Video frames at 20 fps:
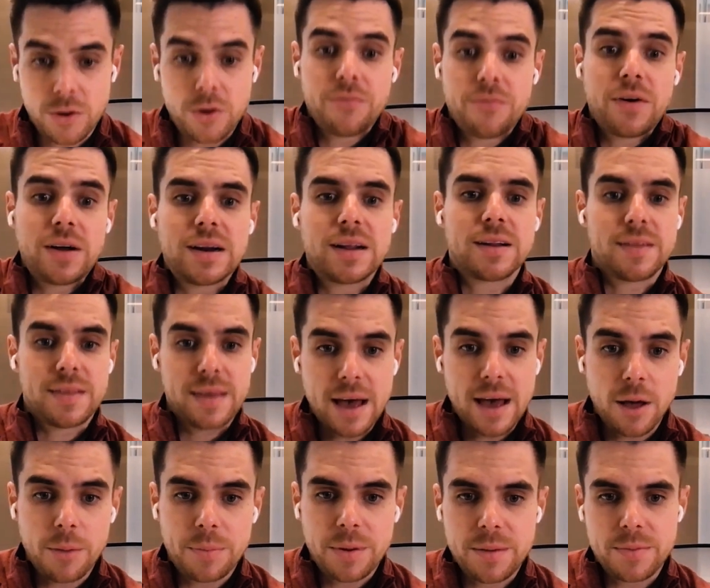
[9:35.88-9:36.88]
fund into
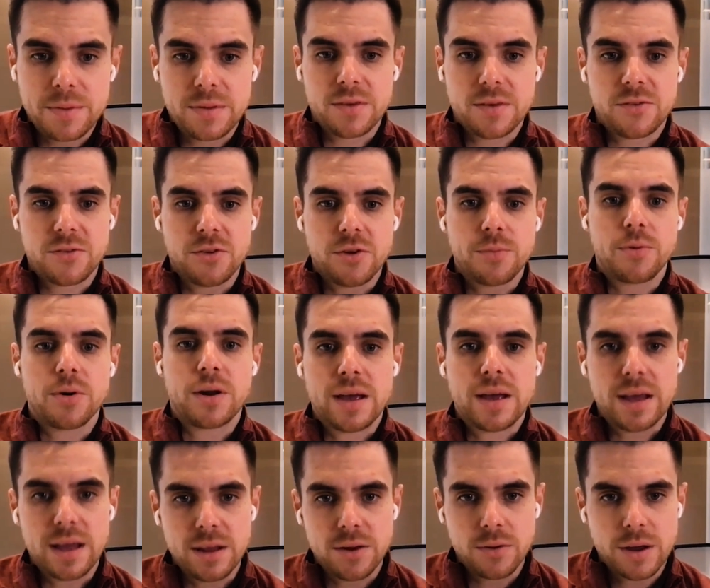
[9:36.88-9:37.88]
the LP position, you're
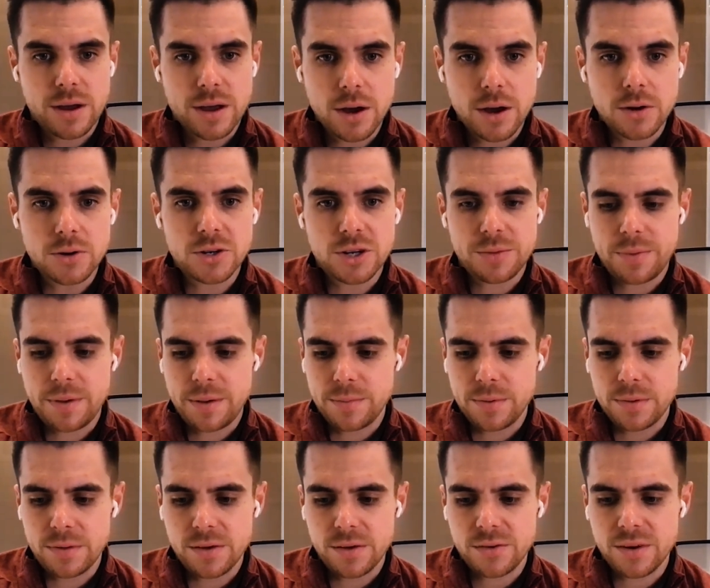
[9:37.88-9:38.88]
putting it into a
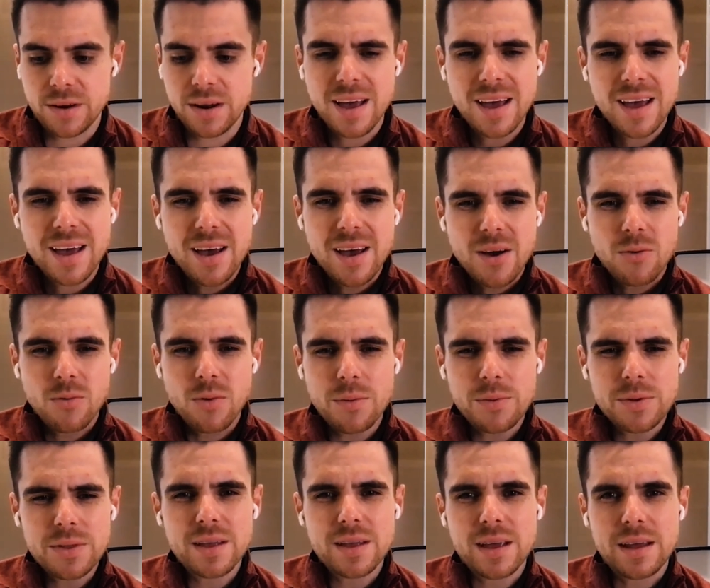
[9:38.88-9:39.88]
co-GP position.
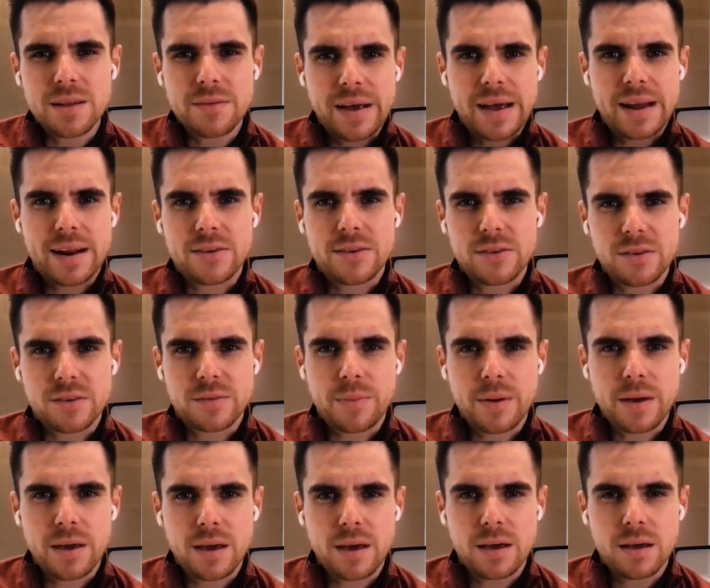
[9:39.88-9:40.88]
What would the advantages
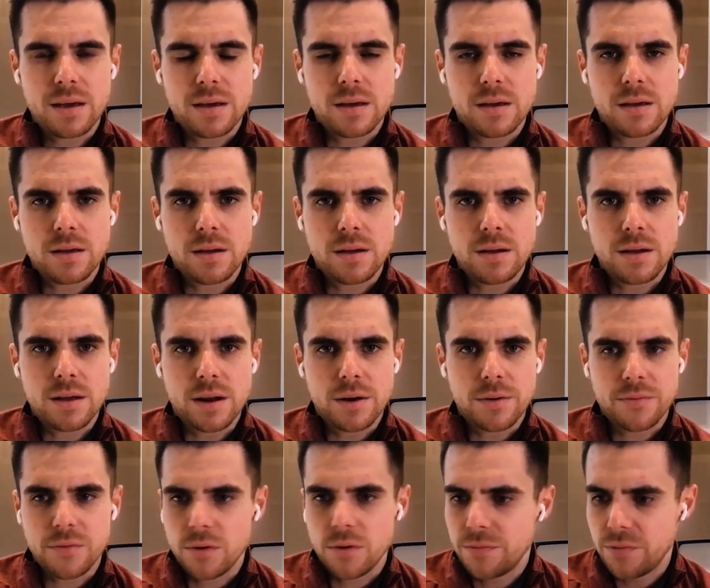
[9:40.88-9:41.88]
be,
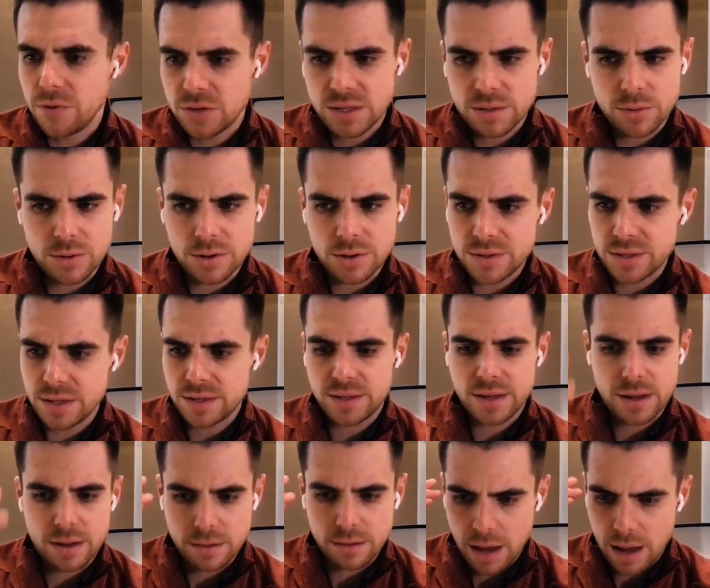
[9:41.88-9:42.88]
for someone who's
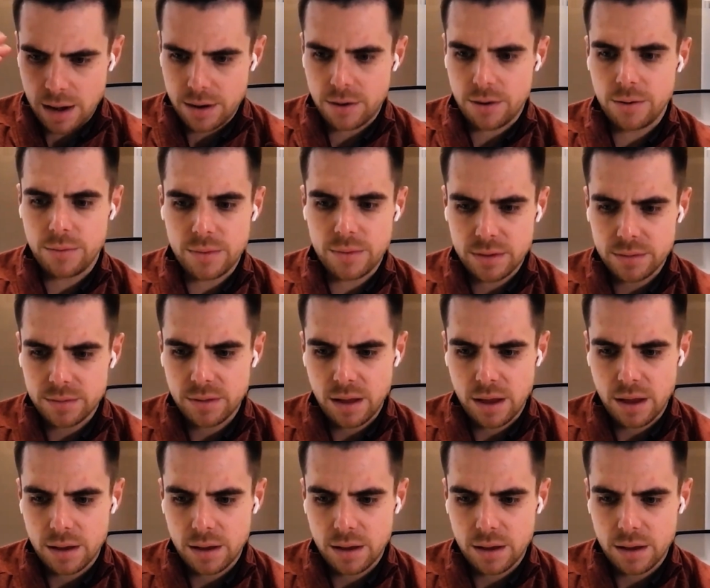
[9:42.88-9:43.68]
listening at home and